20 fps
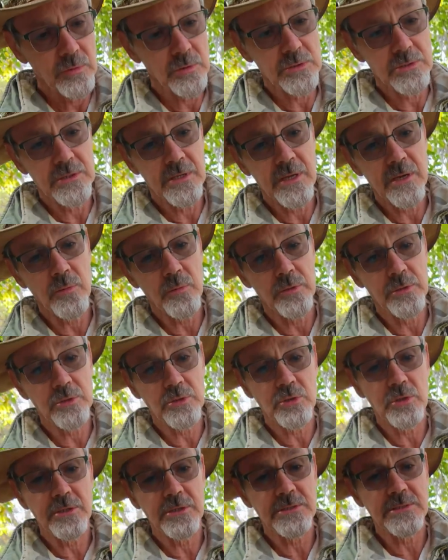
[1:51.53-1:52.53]
because now when you
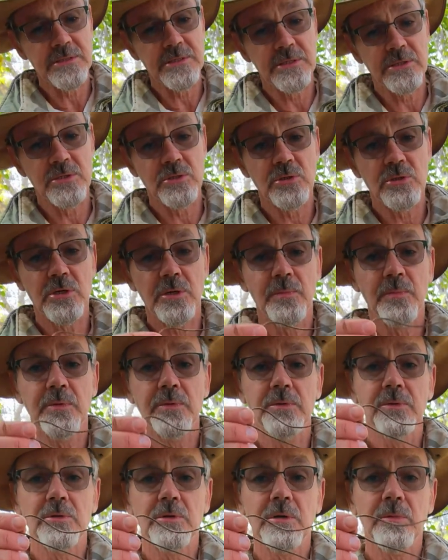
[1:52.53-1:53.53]
try and set a trap
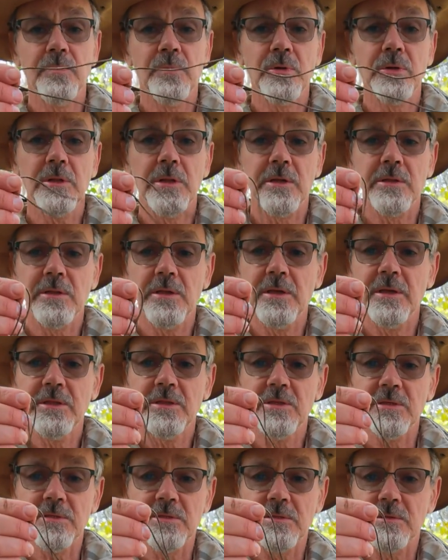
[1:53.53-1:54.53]
and you try and put it, like,
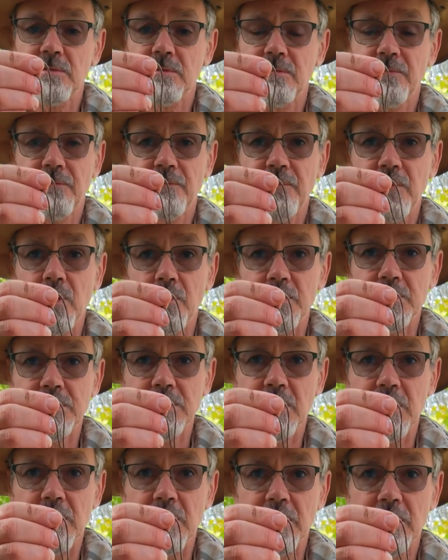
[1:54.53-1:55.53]
it just flops
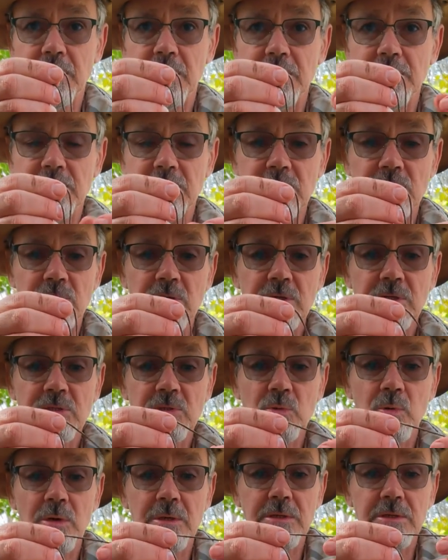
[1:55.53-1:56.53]
down like that. So string is
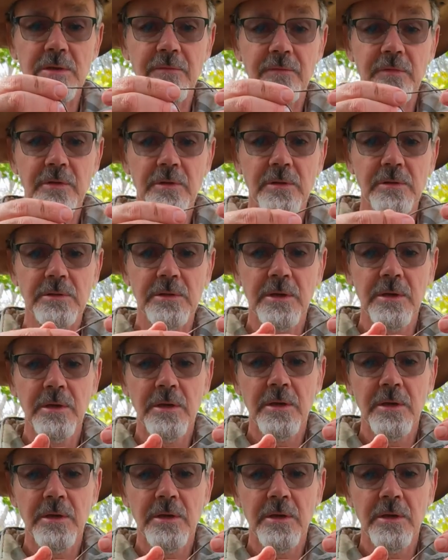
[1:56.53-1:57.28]
quite difficult.